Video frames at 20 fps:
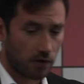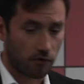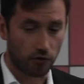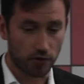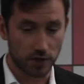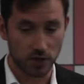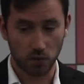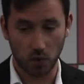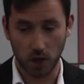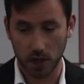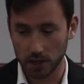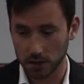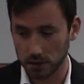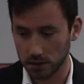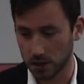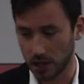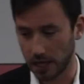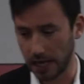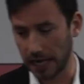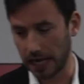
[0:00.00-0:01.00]
First
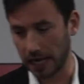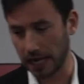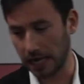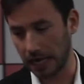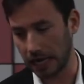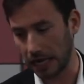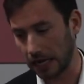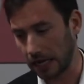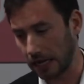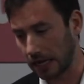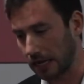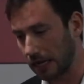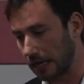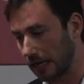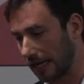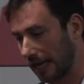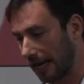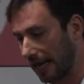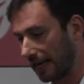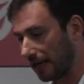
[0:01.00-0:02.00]
one,
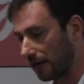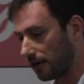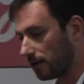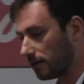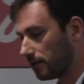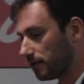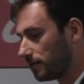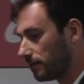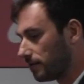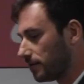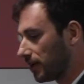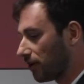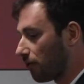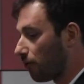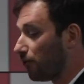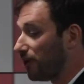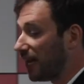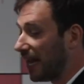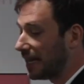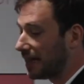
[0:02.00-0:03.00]
again,
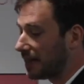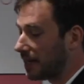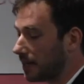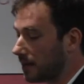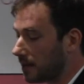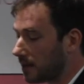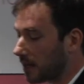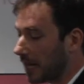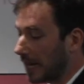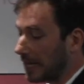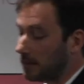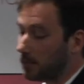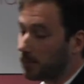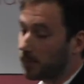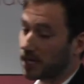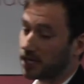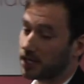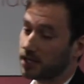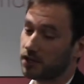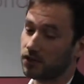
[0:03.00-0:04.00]
creating an
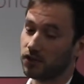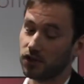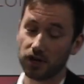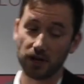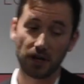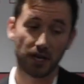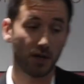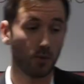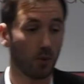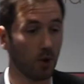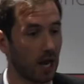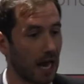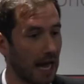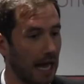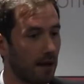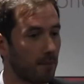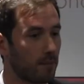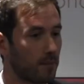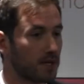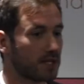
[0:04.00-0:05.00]
impact internally will
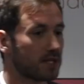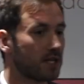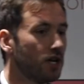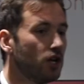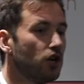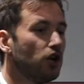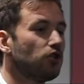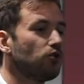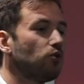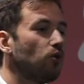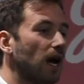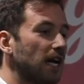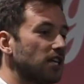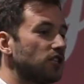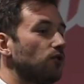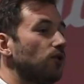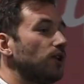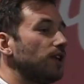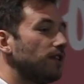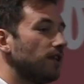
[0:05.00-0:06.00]
help us to
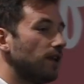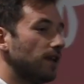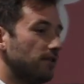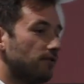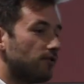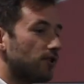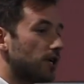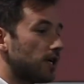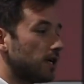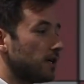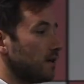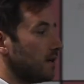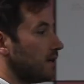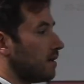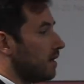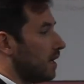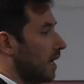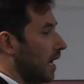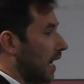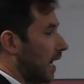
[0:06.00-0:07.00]
actually deliver,
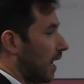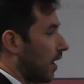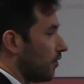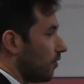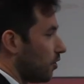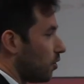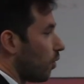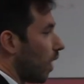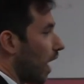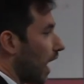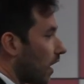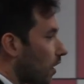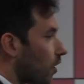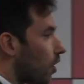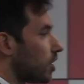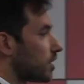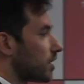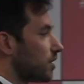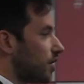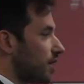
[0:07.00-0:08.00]
a
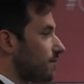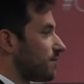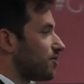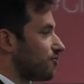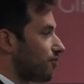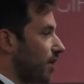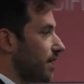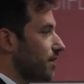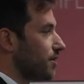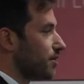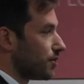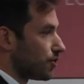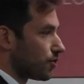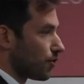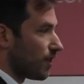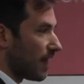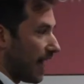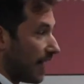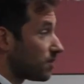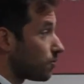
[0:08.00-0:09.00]
long-term strategy.
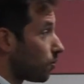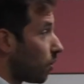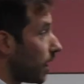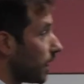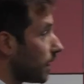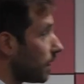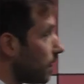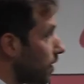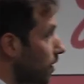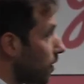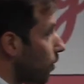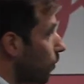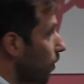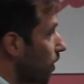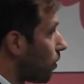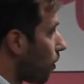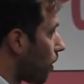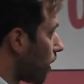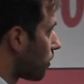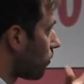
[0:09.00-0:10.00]
So that's why we
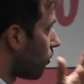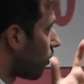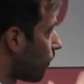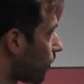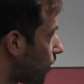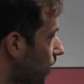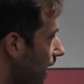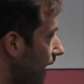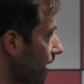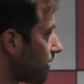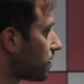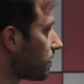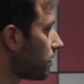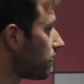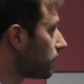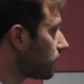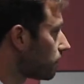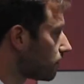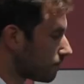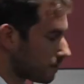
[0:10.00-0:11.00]
call it corporate
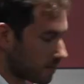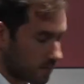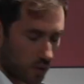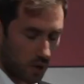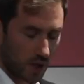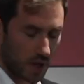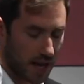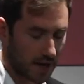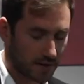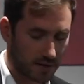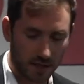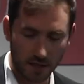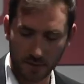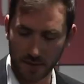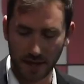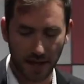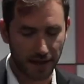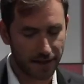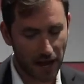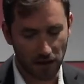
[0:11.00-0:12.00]
excellence, sport excellence.
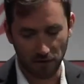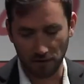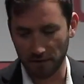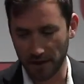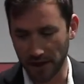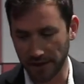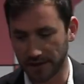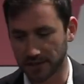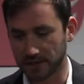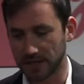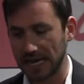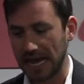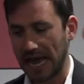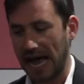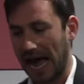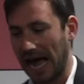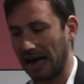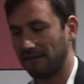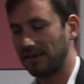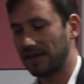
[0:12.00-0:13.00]
But at the end of the day, is
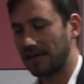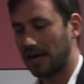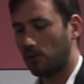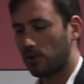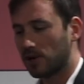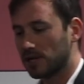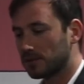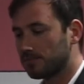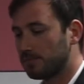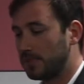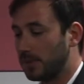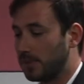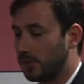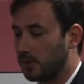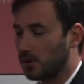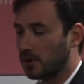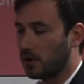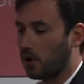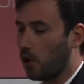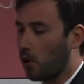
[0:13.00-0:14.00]
having our
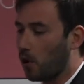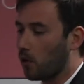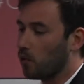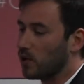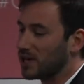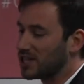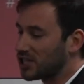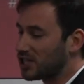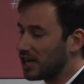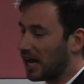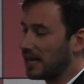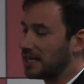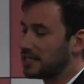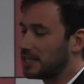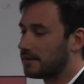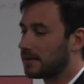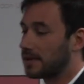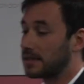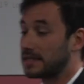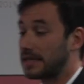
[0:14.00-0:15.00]
people always
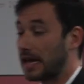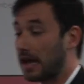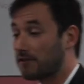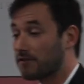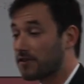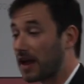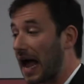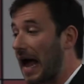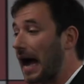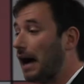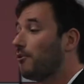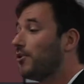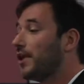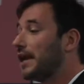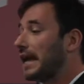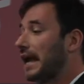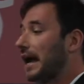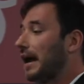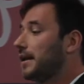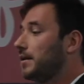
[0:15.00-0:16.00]
challenging themselves how
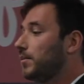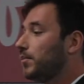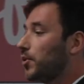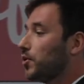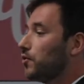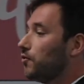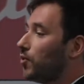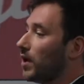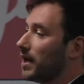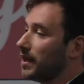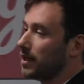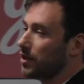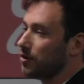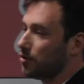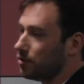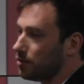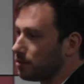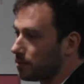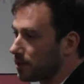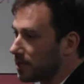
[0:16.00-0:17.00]
they can improve what they
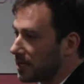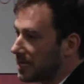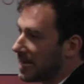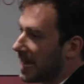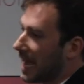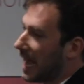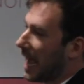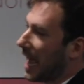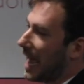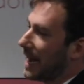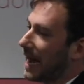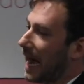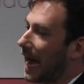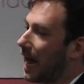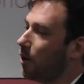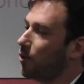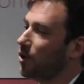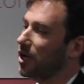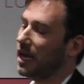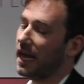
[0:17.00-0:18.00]
do, and
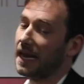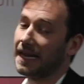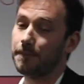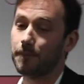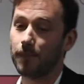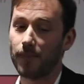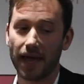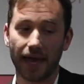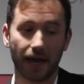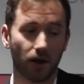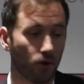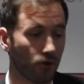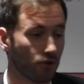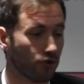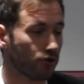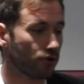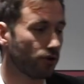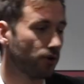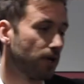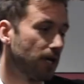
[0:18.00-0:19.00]
how we can embed
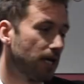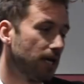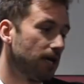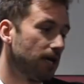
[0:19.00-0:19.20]
also